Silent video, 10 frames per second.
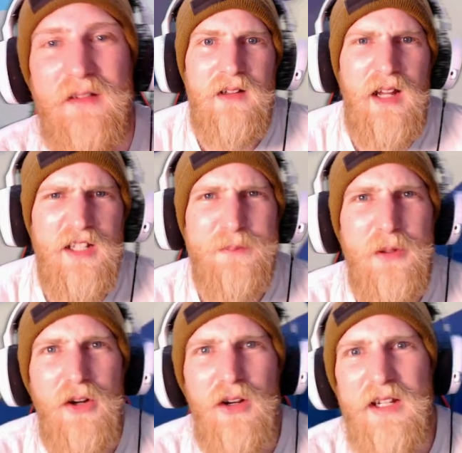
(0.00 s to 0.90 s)
Last
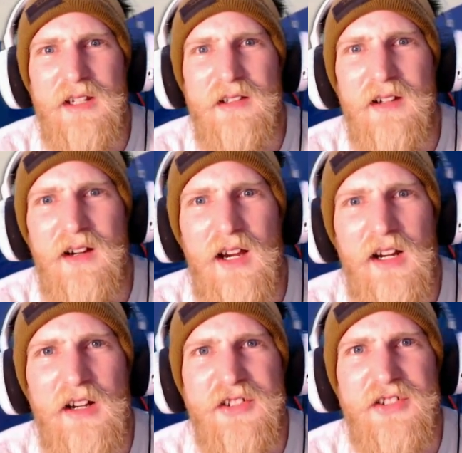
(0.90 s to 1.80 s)
but not least, I
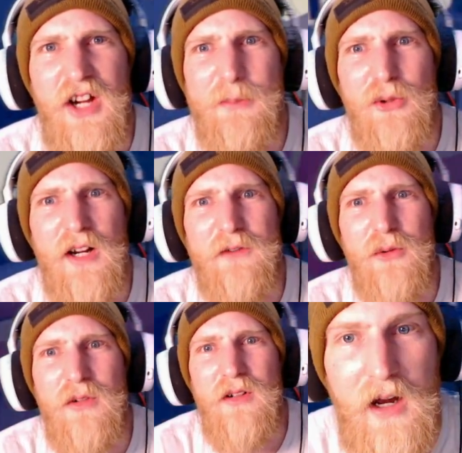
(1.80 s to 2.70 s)
added a sniper
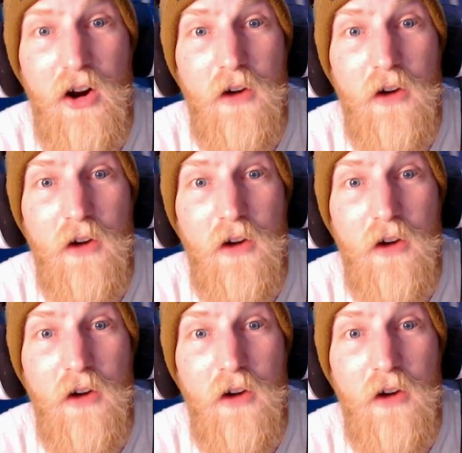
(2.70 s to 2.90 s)
rifle. I'll